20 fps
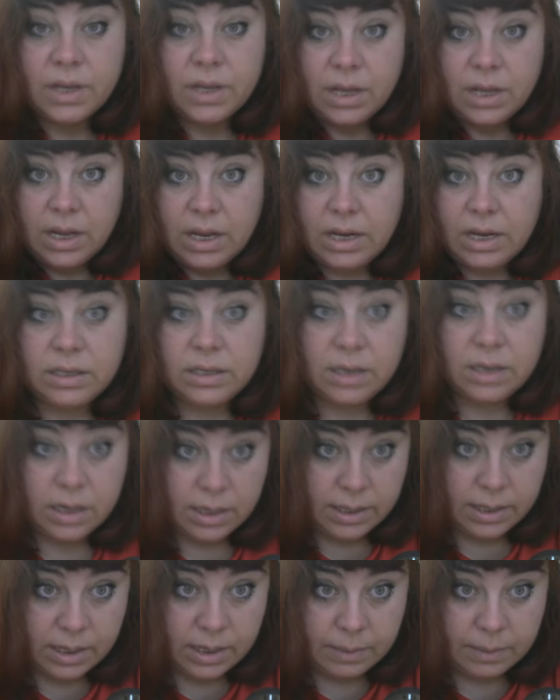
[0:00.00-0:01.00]
in
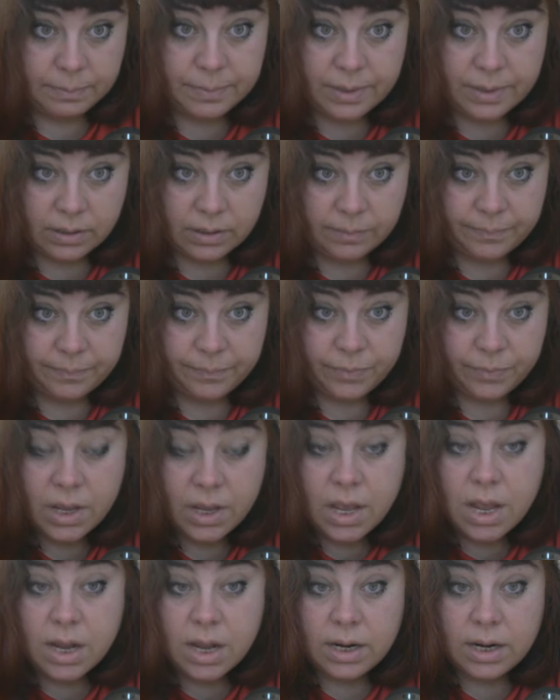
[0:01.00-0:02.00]
Libra.
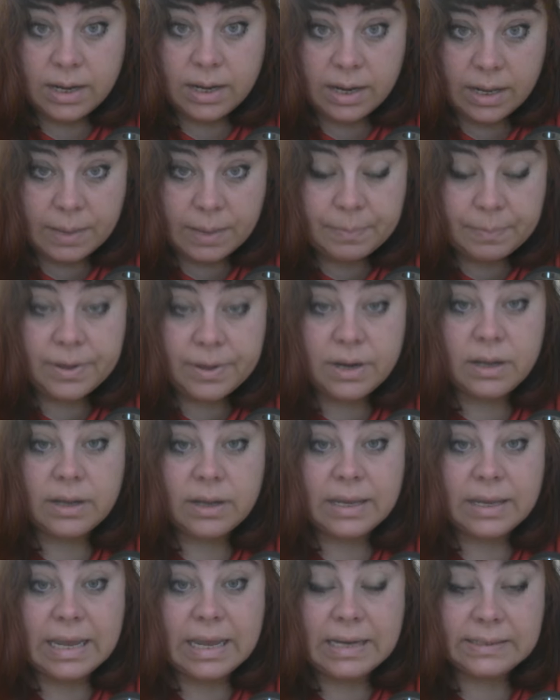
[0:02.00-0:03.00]
Libra
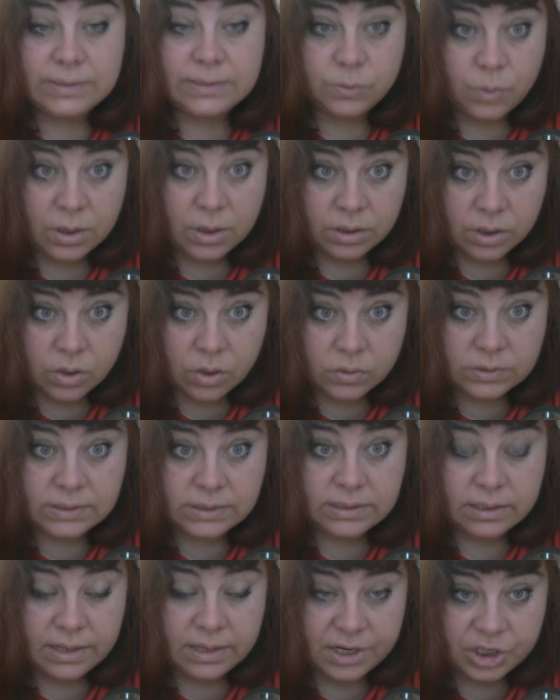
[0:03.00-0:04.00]
has one
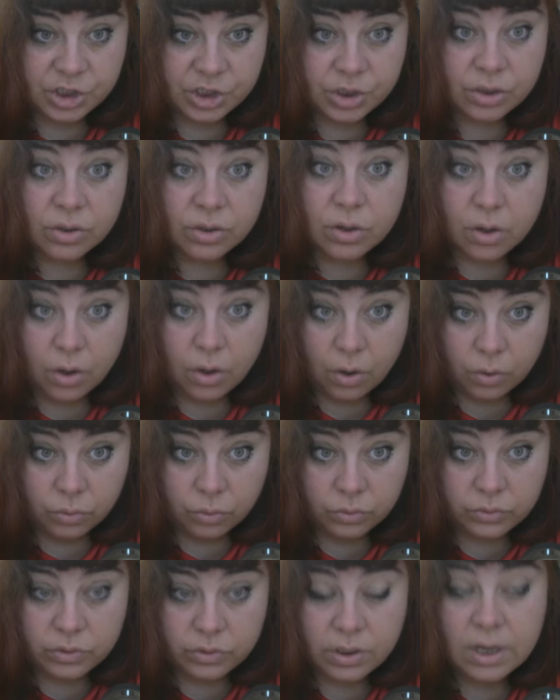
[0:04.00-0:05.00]
constellation
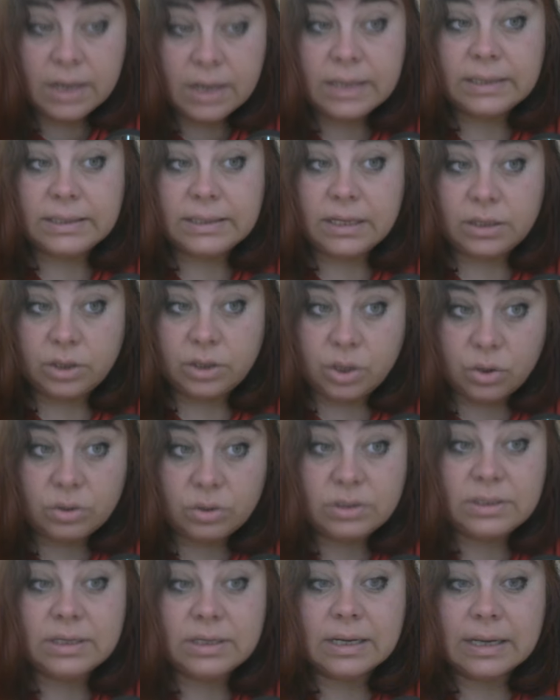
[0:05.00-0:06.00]
called the
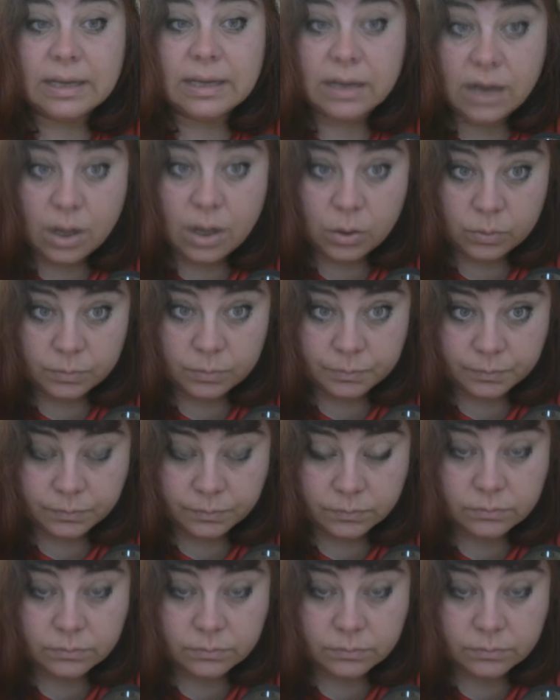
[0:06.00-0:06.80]
Northern Crown.